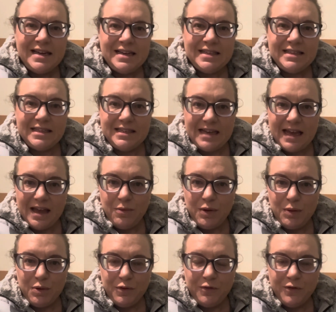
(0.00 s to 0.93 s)
Today,
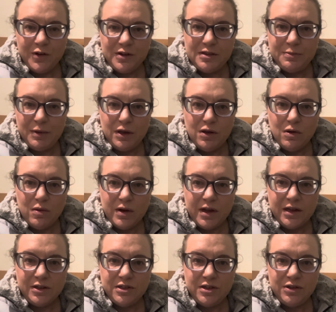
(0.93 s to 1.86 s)
we will first be
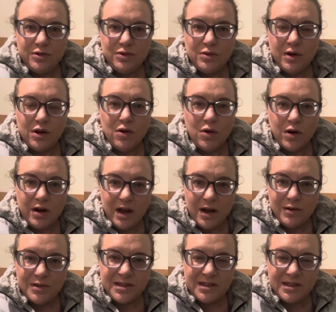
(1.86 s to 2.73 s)
going to a courthouse.